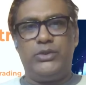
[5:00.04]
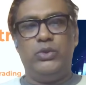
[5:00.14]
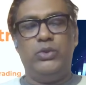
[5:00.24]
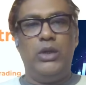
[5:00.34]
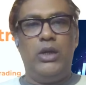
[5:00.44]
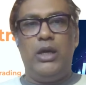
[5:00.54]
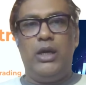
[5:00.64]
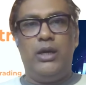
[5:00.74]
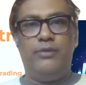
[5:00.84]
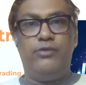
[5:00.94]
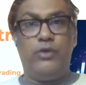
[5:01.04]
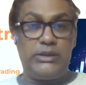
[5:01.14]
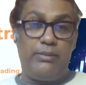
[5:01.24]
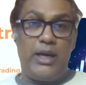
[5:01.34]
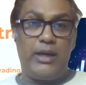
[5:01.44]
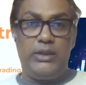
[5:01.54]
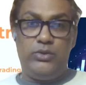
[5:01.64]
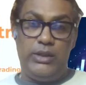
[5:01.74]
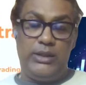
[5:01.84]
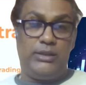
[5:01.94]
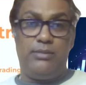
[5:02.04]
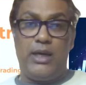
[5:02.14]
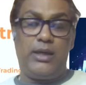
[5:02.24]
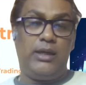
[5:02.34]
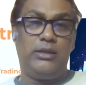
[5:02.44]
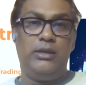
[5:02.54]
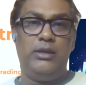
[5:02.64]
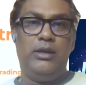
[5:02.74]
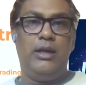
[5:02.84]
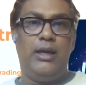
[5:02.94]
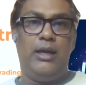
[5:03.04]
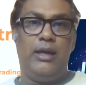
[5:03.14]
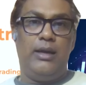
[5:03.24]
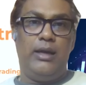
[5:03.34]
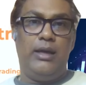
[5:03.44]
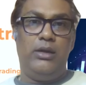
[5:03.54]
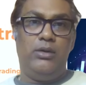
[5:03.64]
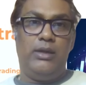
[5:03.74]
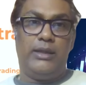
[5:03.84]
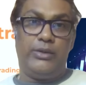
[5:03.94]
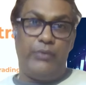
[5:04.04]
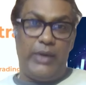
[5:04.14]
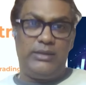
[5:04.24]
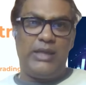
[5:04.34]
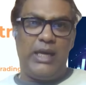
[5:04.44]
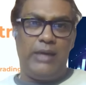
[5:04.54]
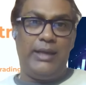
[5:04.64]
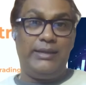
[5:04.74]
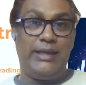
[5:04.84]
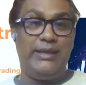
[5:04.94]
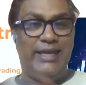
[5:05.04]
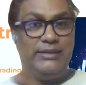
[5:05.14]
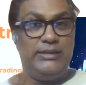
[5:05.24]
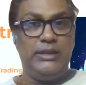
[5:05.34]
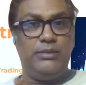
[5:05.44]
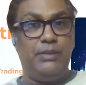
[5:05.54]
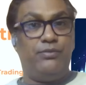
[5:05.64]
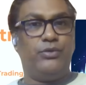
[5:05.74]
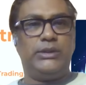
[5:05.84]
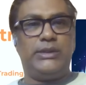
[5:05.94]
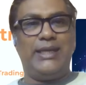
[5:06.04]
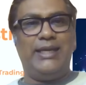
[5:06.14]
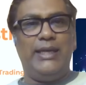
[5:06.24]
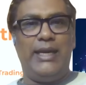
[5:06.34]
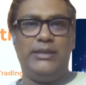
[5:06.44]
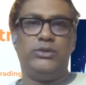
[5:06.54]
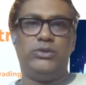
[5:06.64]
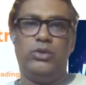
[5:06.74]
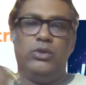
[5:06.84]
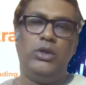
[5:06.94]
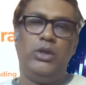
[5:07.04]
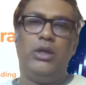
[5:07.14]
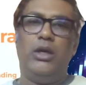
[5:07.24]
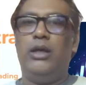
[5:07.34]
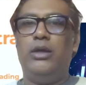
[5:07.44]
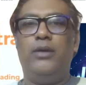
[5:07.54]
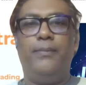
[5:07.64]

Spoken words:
to focus the market, to enter the market, at the right time, and can exit before the cycle ends. So uh,